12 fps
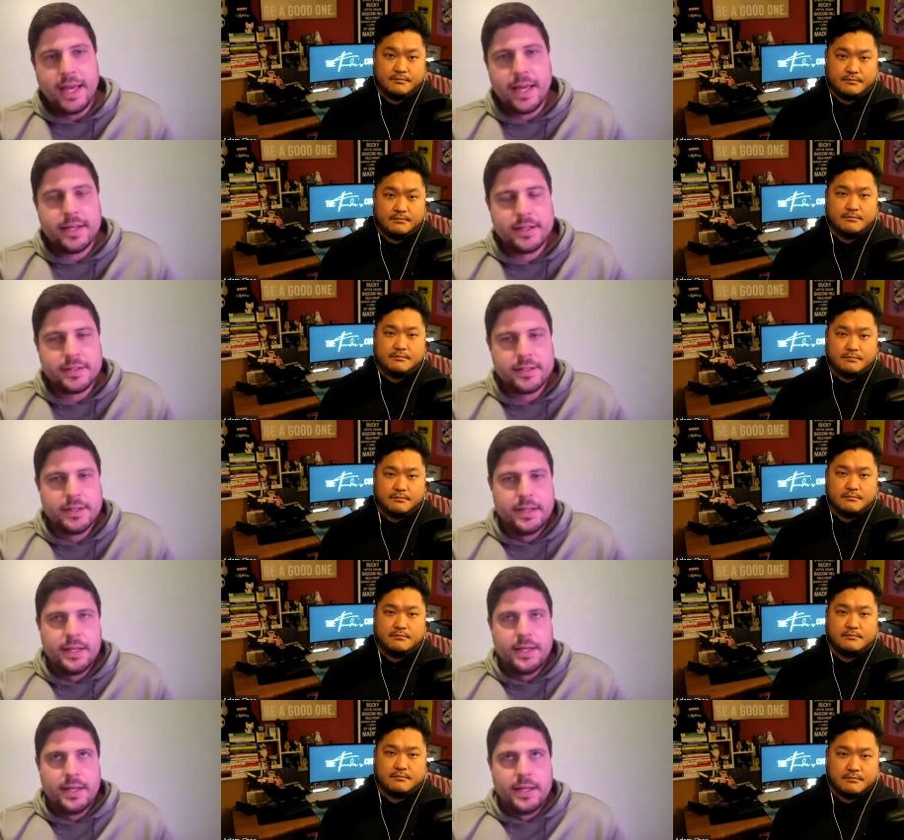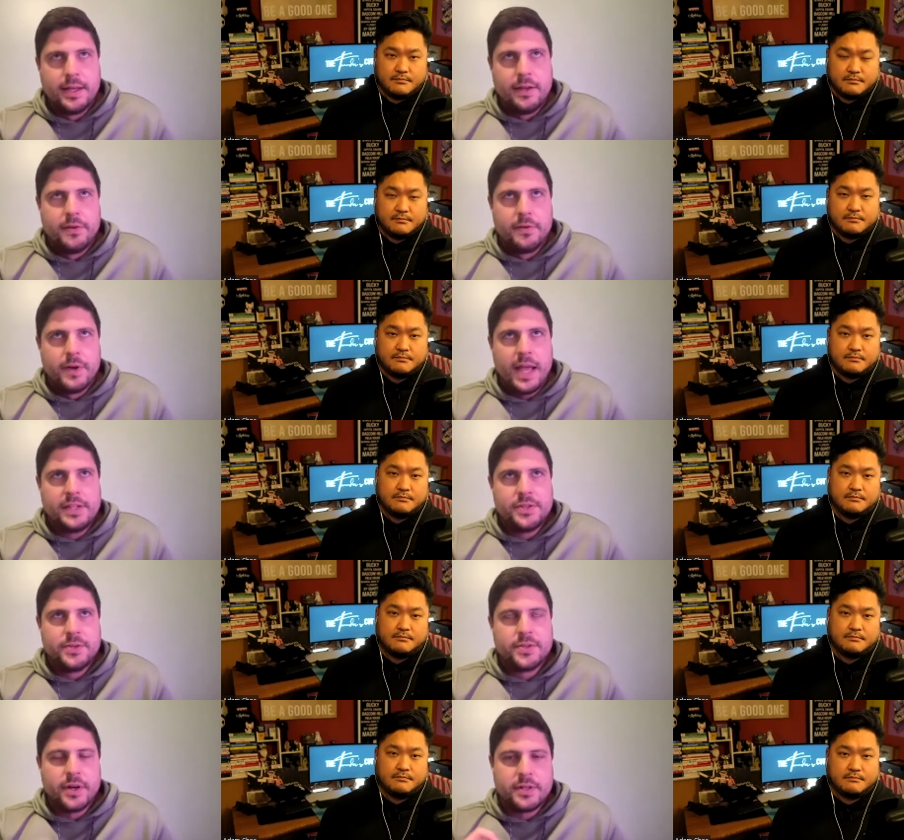Speaker 1: And as
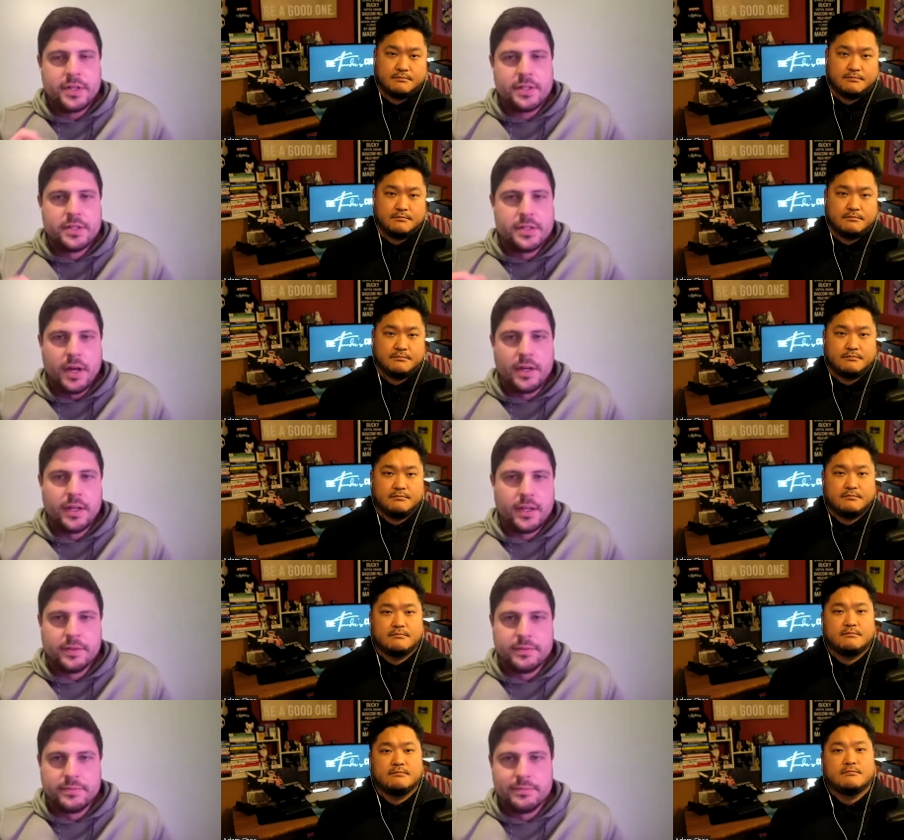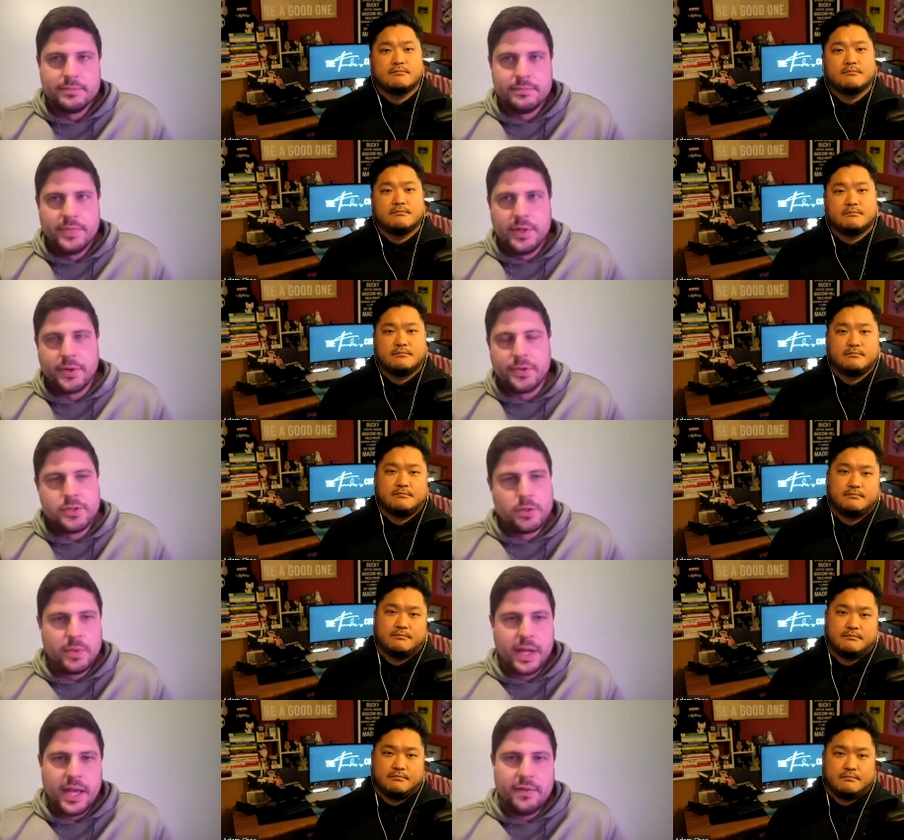you start to study, you know,
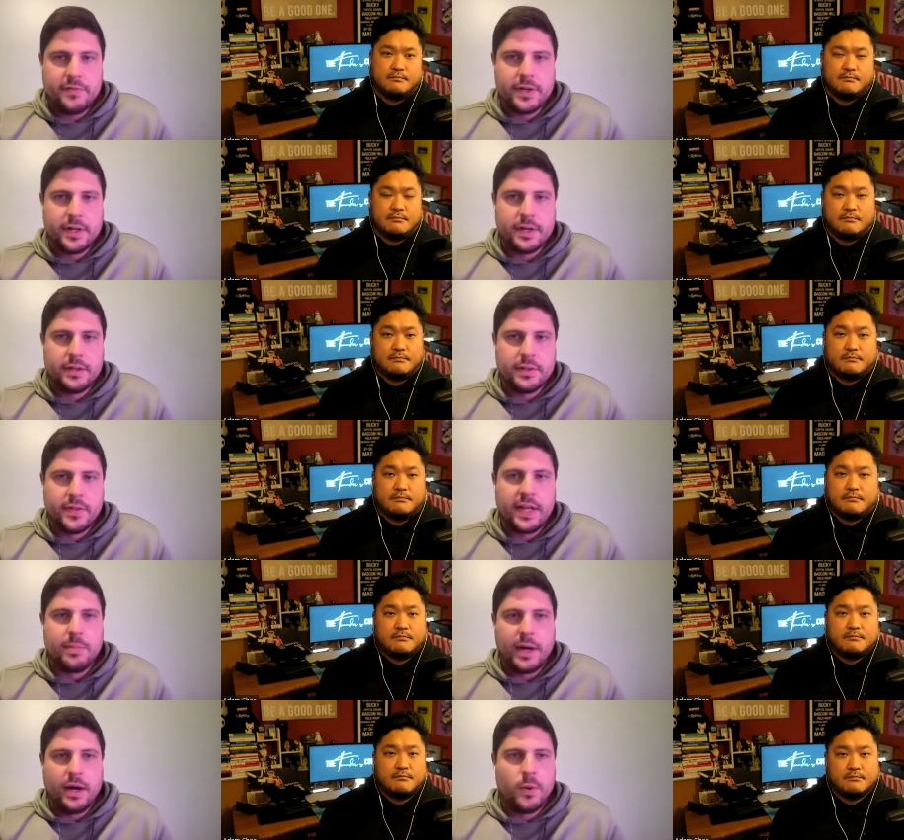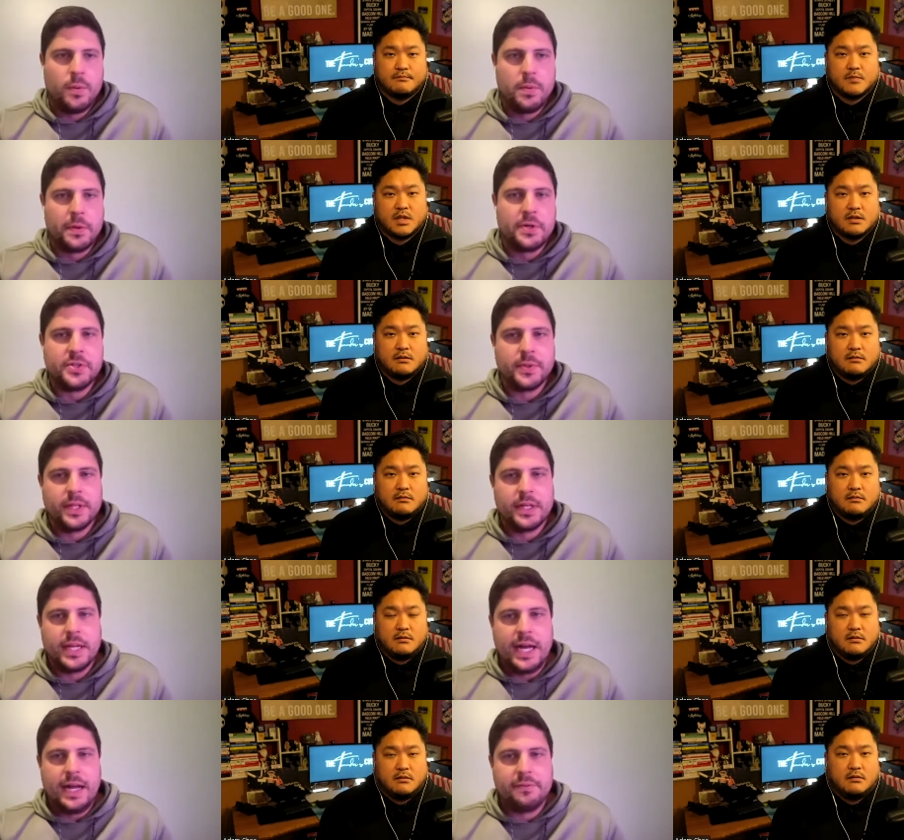consumer behavior and think about what people are
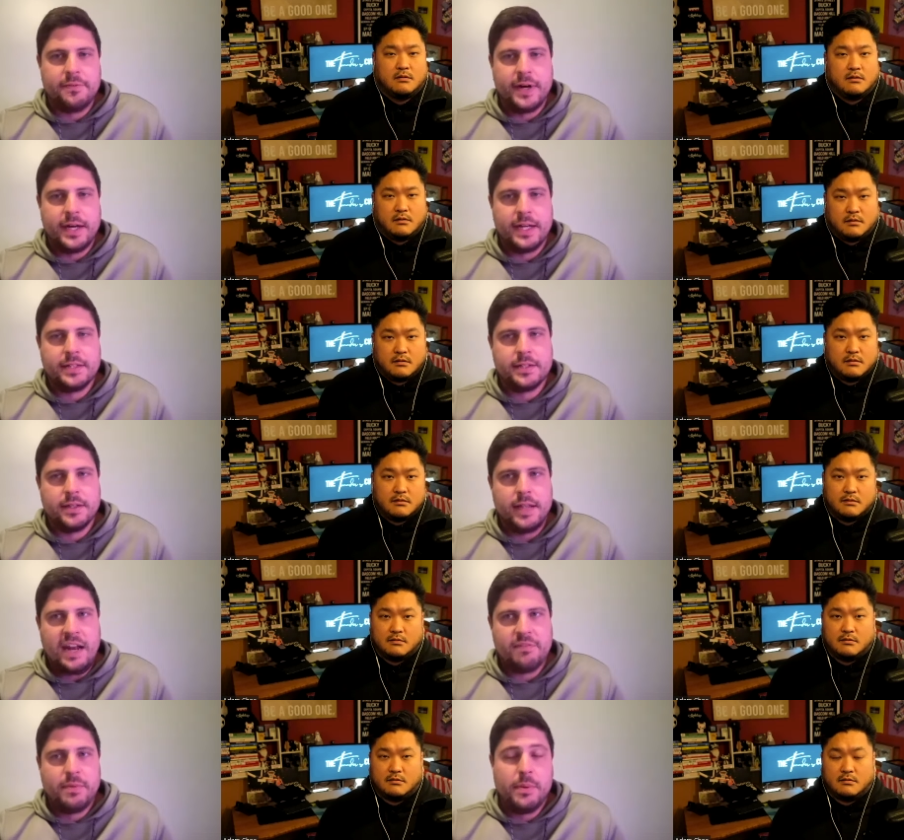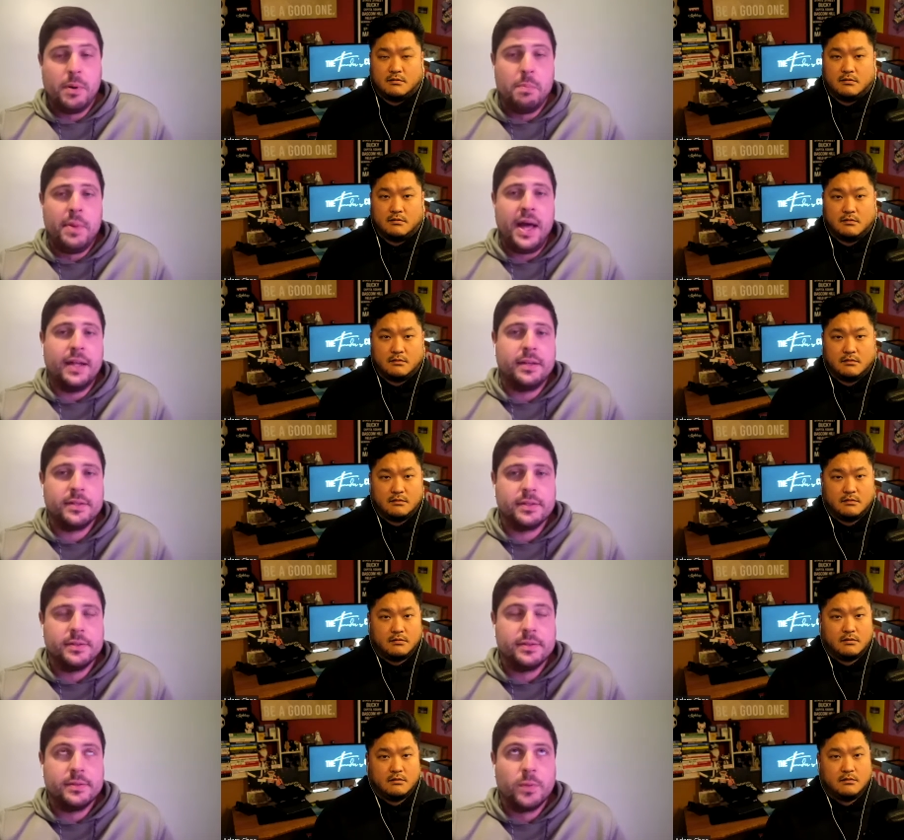doing, I find a lot of people bet
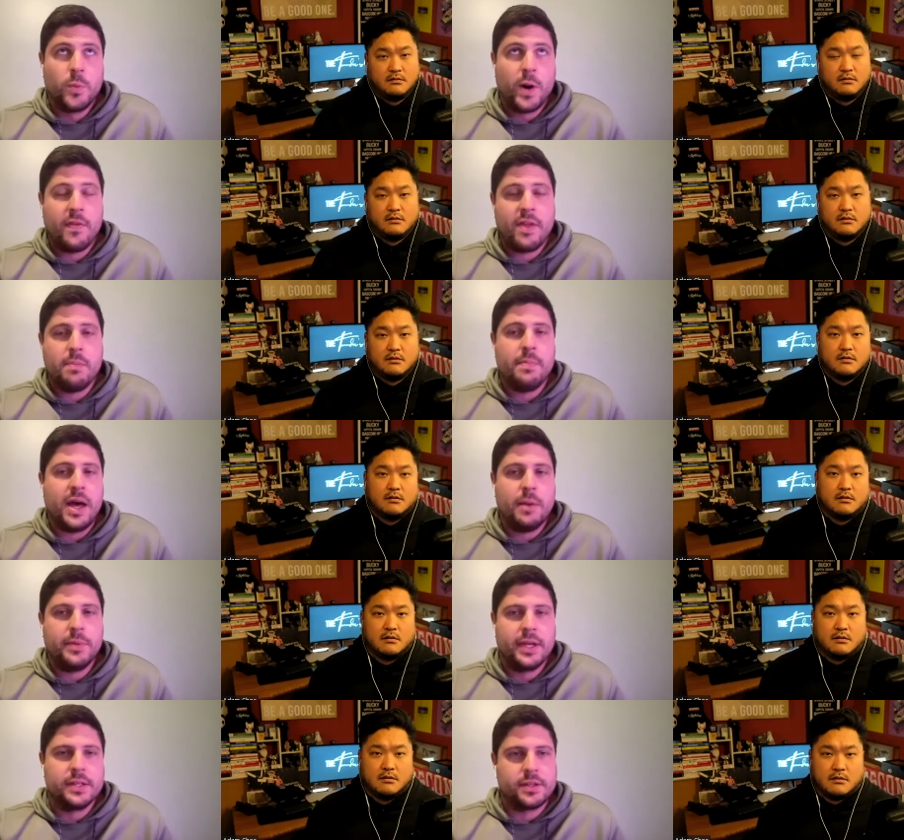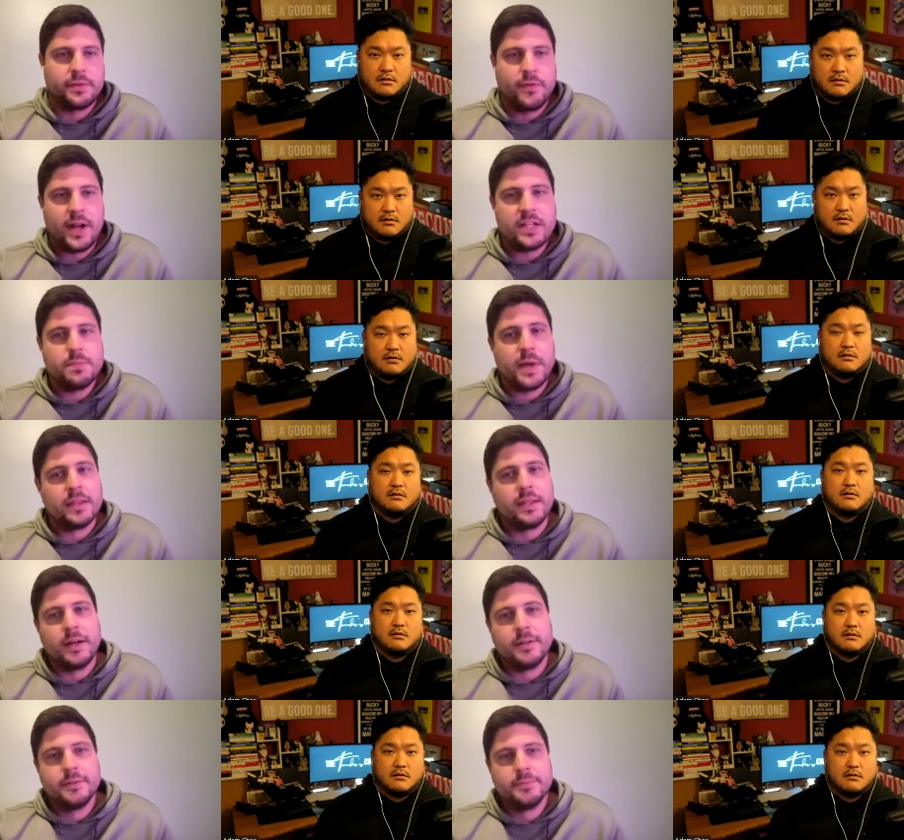where they bet because their friends bet
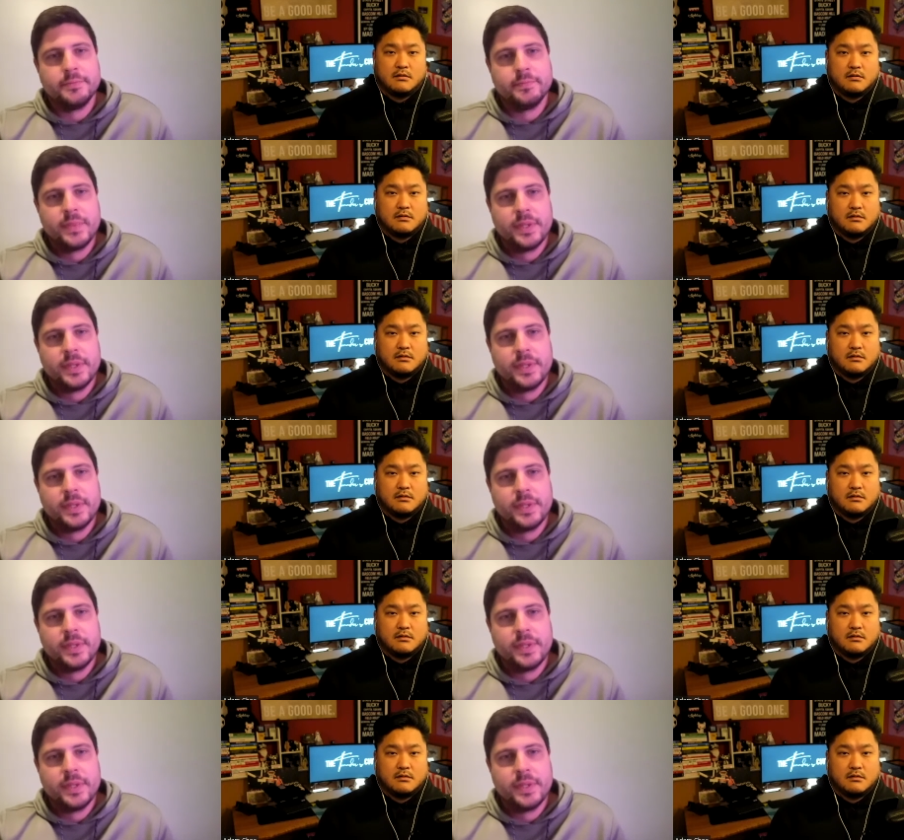there.